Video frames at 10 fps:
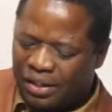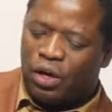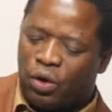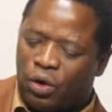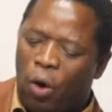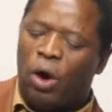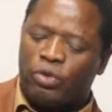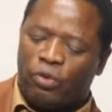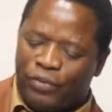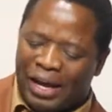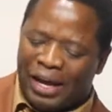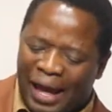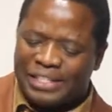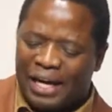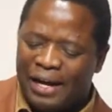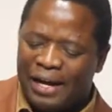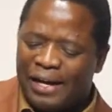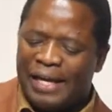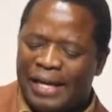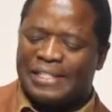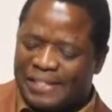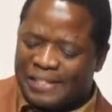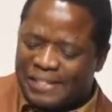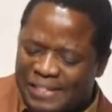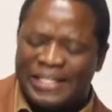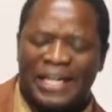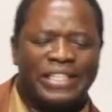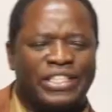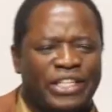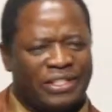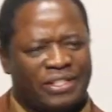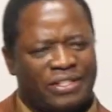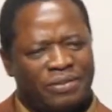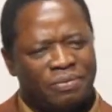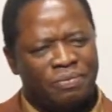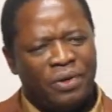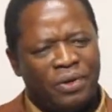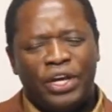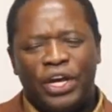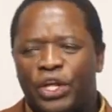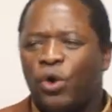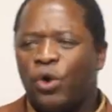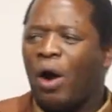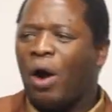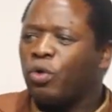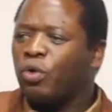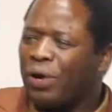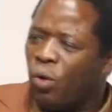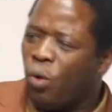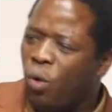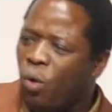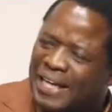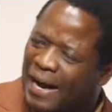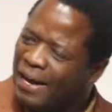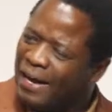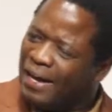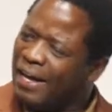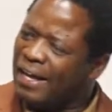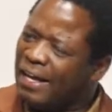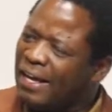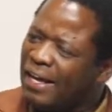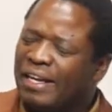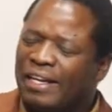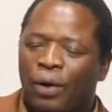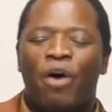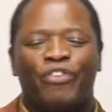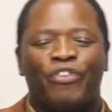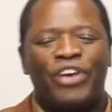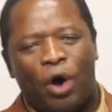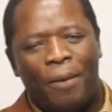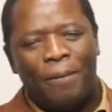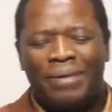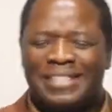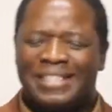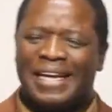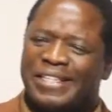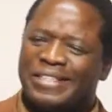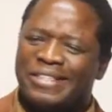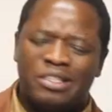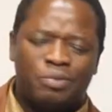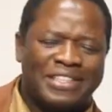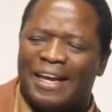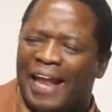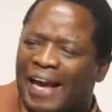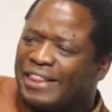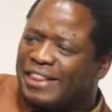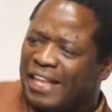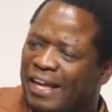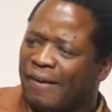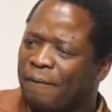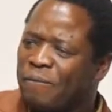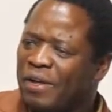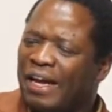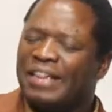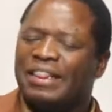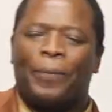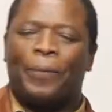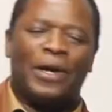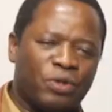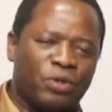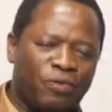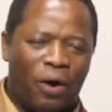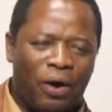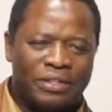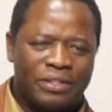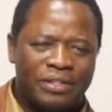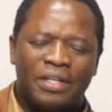The God of Elijah is a strategist. He knew how to bring water in the way of Edom. He says, this is but a light thing in the presence of God.